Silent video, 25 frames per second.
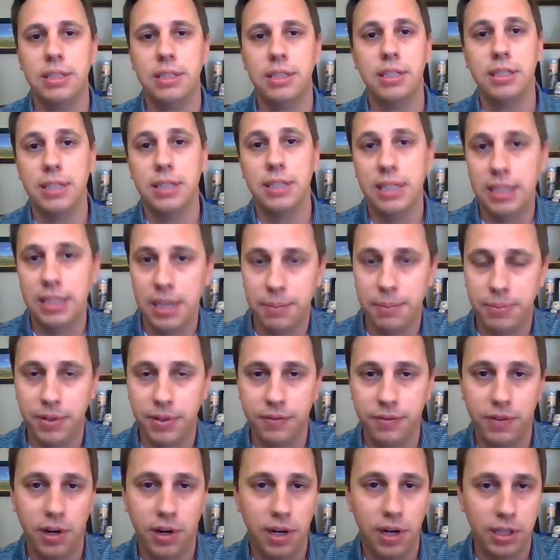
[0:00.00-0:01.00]
the lead up
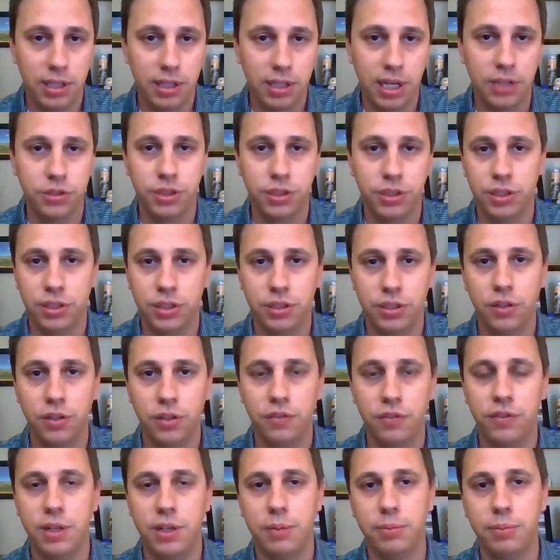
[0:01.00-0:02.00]
of our election in
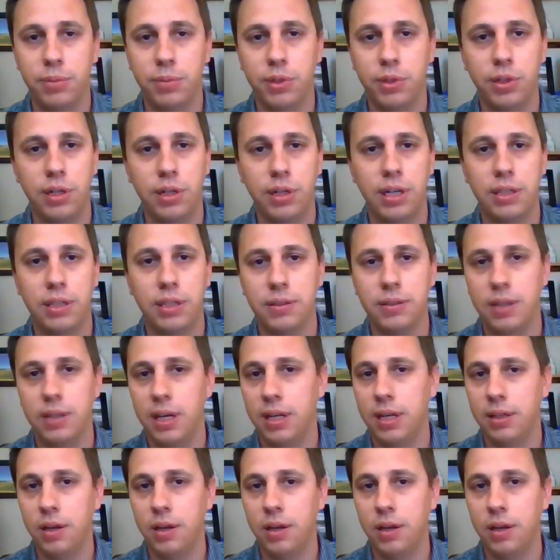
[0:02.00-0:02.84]
November and